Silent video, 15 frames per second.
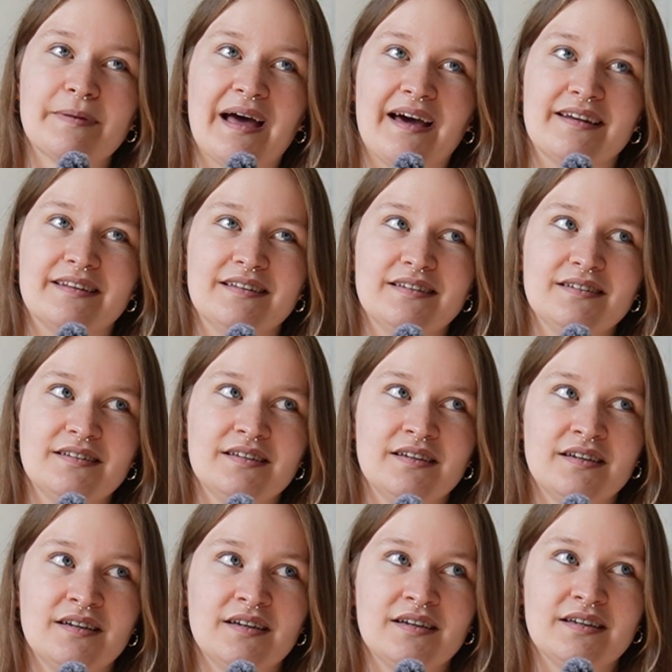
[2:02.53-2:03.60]
pattern
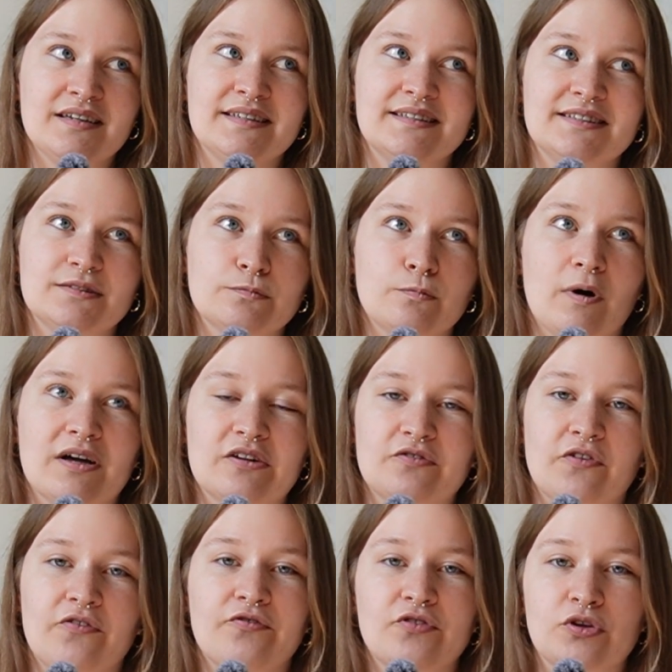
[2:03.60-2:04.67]
is one
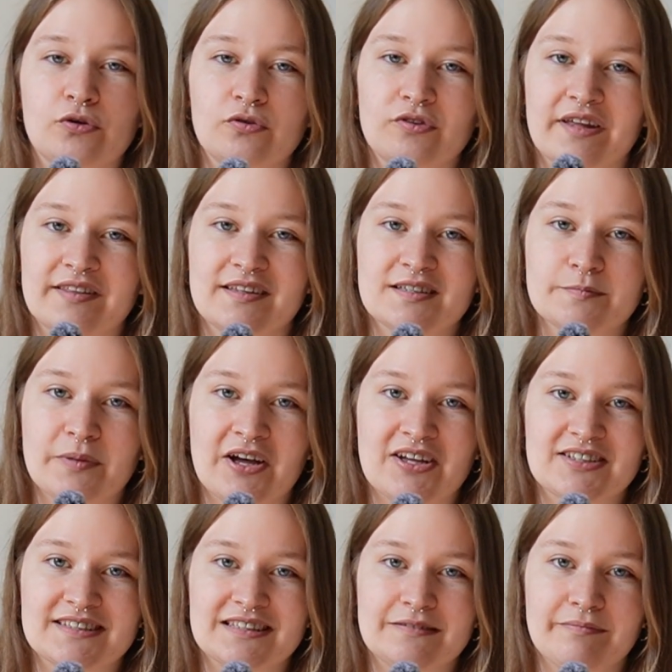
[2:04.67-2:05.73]
of a few that this
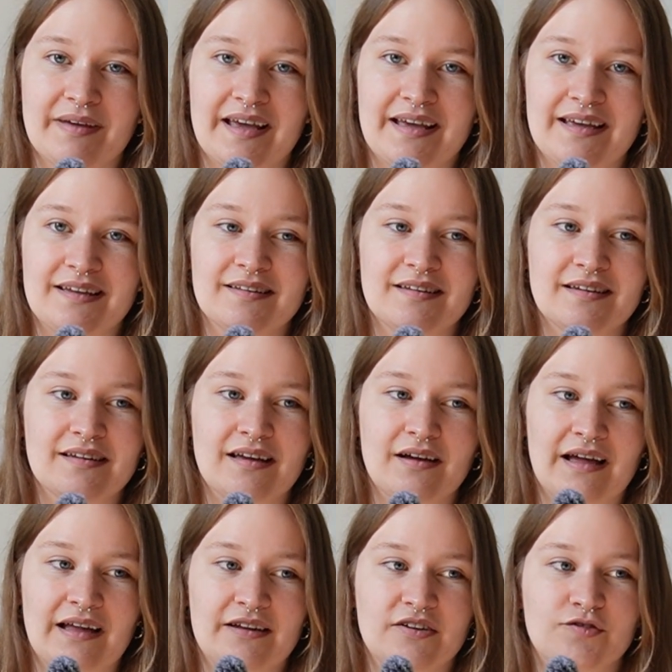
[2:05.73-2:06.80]
person made,
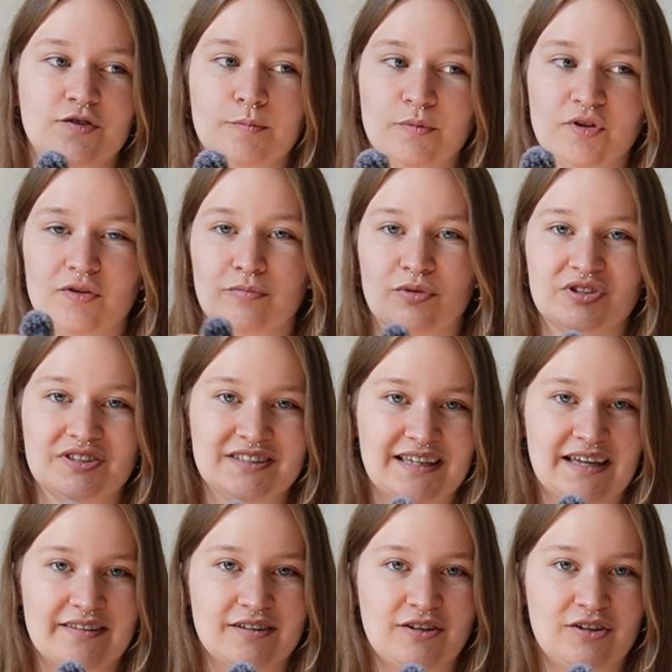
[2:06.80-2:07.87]
and if you put them all
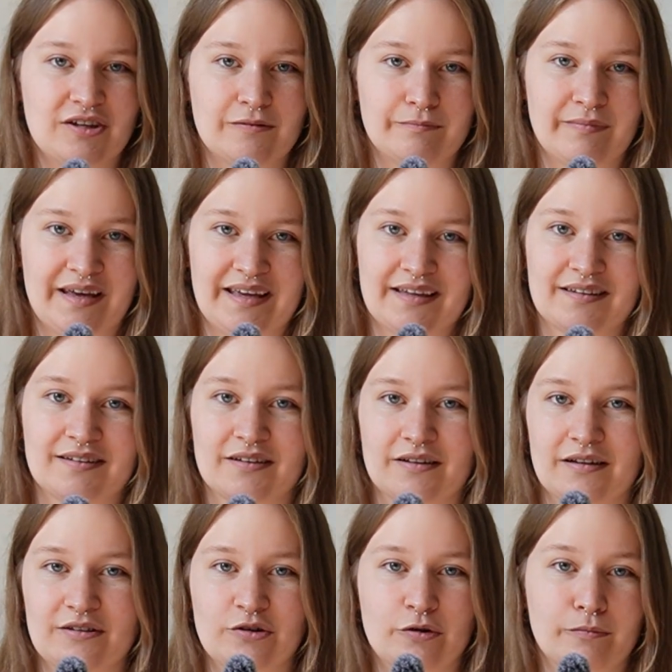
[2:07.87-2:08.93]
together, you can make
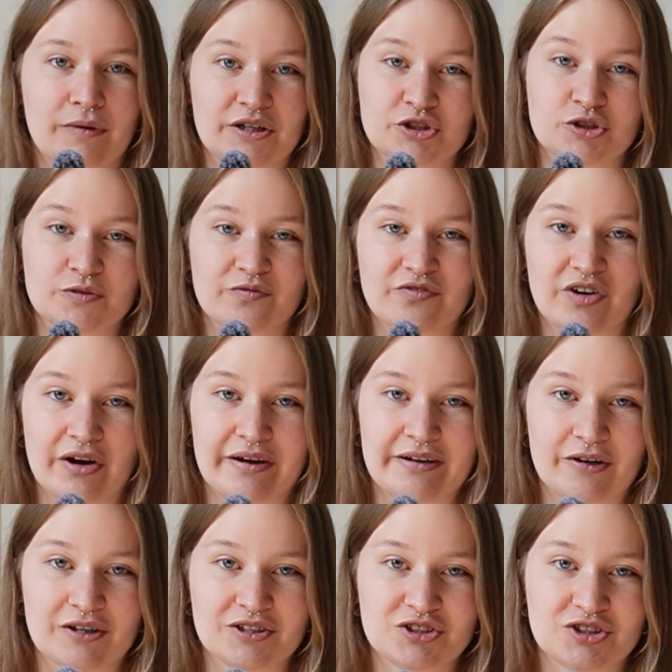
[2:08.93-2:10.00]
a little mushroom fairy
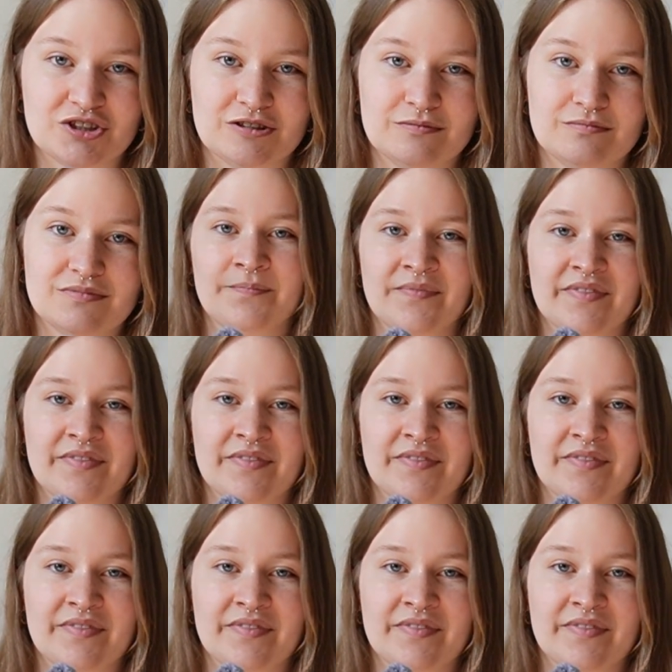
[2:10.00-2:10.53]
costume.